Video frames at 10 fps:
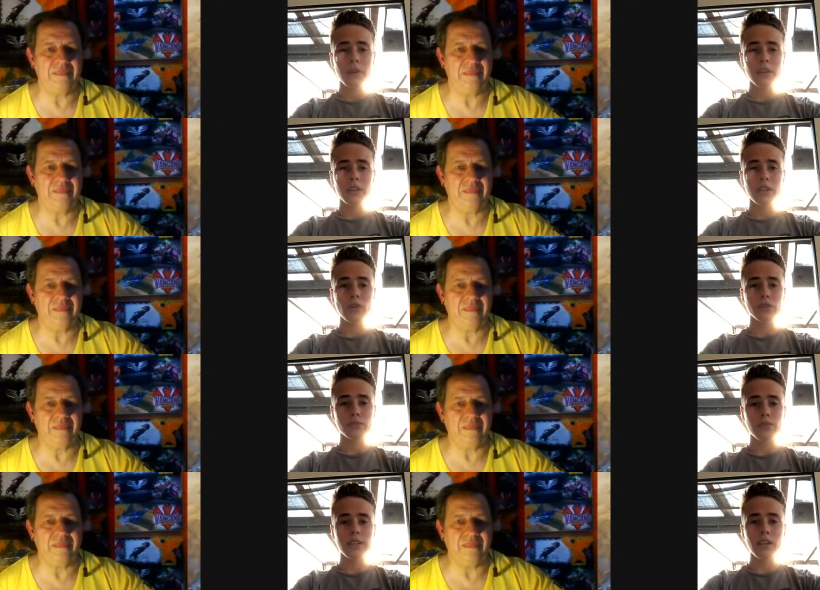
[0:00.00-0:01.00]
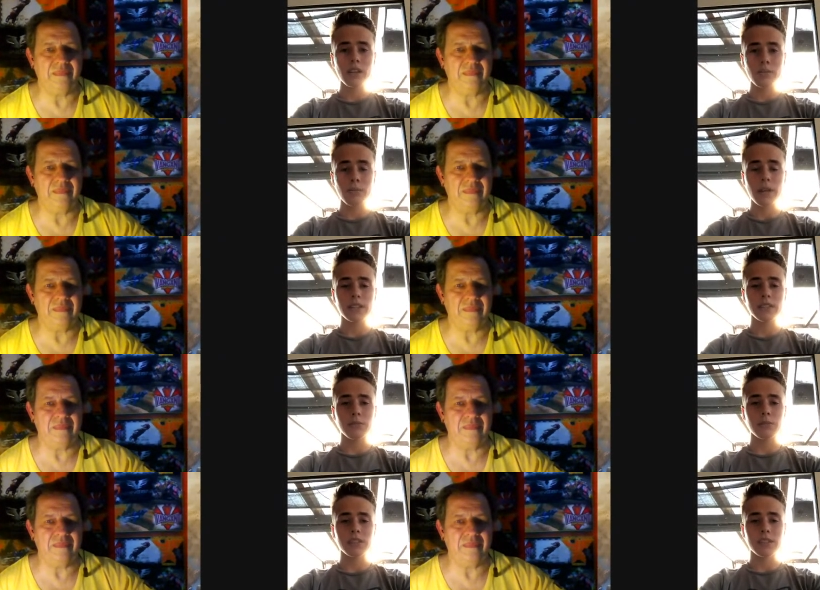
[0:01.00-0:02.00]
Speaker 1: uh, the first rider makes
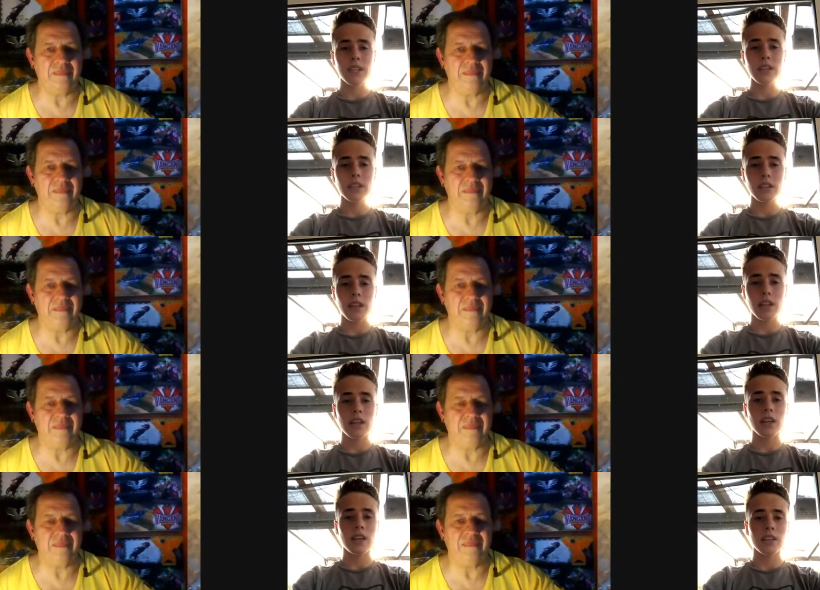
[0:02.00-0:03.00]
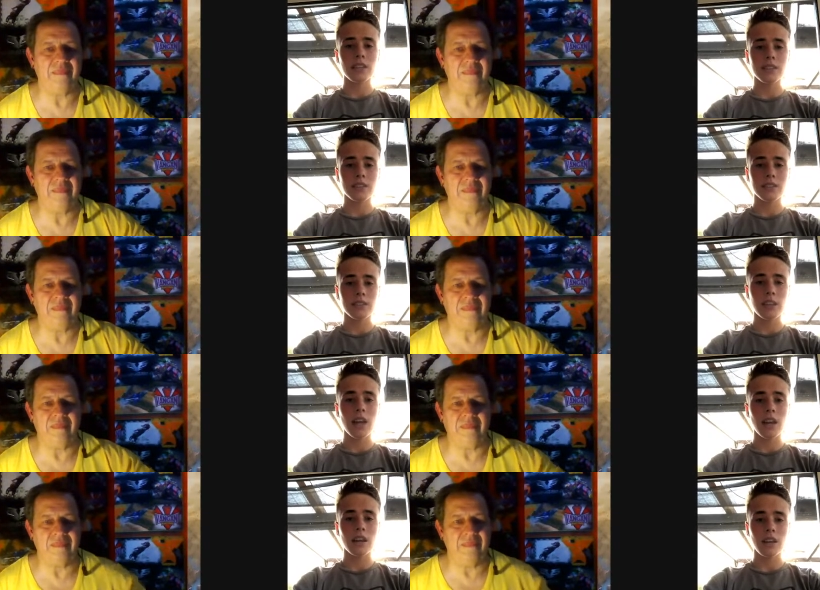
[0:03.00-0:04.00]
a mistake, and yeah,